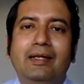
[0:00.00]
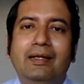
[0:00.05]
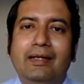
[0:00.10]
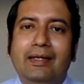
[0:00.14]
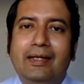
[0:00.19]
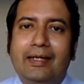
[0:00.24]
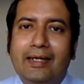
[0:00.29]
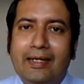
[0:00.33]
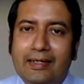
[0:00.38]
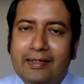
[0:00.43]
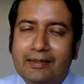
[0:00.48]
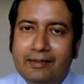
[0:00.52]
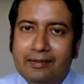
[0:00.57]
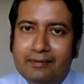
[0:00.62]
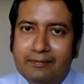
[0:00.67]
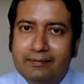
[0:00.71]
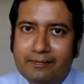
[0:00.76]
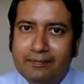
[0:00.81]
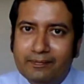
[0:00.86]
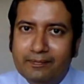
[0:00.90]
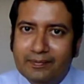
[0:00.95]
and
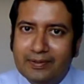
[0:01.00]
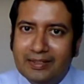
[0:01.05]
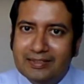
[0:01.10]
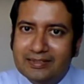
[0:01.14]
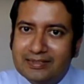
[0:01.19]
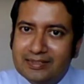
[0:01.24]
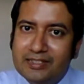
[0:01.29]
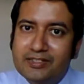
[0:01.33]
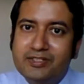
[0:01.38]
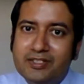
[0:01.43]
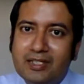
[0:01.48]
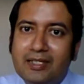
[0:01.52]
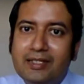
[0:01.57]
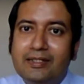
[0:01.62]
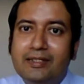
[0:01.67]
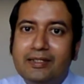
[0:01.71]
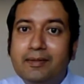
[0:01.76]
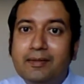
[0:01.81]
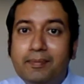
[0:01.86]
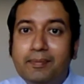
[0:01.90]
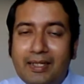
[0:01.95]
essentially
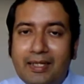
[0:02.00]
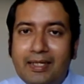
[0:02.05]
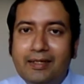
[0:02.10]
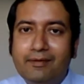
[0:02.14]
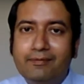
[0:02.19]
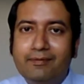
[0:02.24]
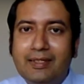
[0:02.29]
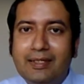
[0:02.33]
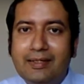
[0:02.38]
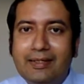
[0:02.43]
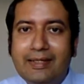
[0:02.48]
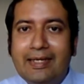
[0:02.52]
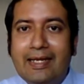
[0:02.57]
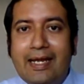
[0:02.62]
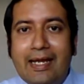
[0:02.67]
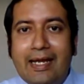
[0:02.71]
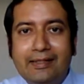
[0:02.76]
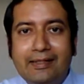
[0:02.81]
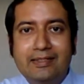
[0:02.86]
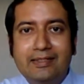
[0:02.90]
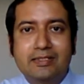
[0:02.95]
they believed that they
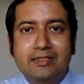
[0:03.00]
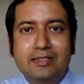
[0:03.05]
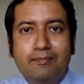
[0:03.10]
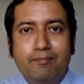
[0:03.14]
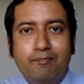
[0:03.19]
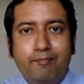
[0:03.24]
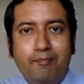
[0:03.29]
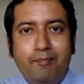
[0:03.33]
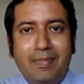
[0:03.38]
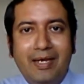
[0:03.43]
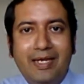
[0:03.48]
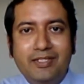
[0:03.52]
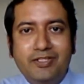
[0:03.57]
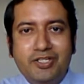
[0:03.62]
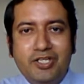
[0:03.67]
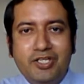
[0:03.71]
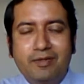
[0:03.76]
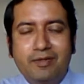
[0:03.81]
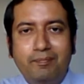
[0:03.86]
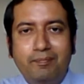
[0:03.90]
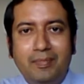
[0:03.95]
had this
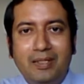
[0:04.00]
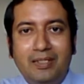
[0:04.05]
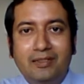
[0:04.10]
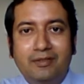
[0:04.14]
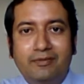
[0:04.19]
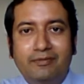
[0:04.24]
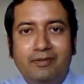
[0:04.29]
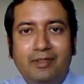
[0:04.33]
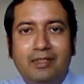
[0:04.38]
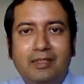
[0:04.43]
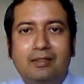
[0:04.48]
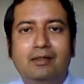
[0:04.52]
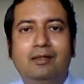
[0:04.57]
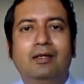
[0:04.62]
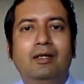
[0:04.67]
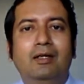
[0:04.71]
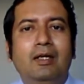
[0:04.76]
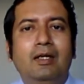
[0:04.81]
magic mantra,